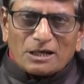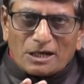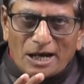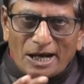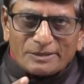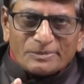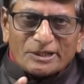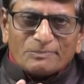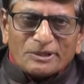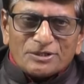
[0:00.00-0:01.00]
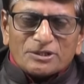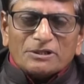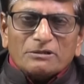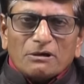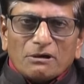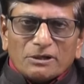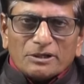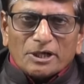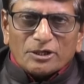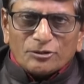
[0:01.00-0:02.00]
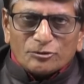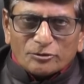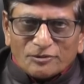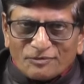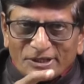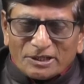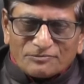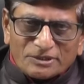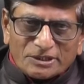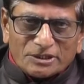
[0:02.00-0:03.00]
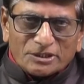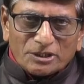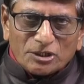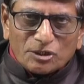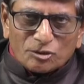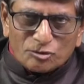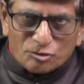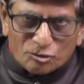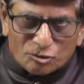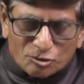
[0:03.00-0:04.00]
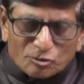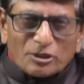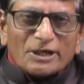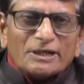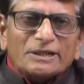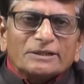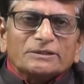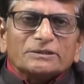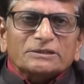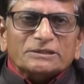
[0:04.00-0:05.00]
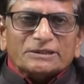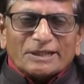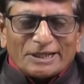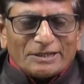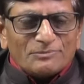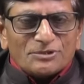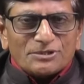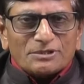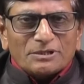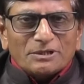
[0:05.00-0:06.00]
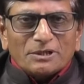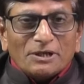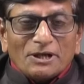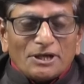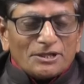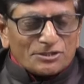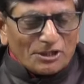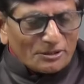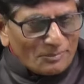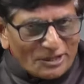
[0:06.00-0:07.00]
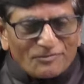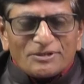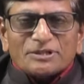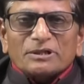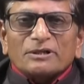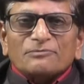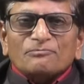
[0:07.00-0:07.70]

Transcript: hybrid pension or unified of the two earlier schemes is not beneficial.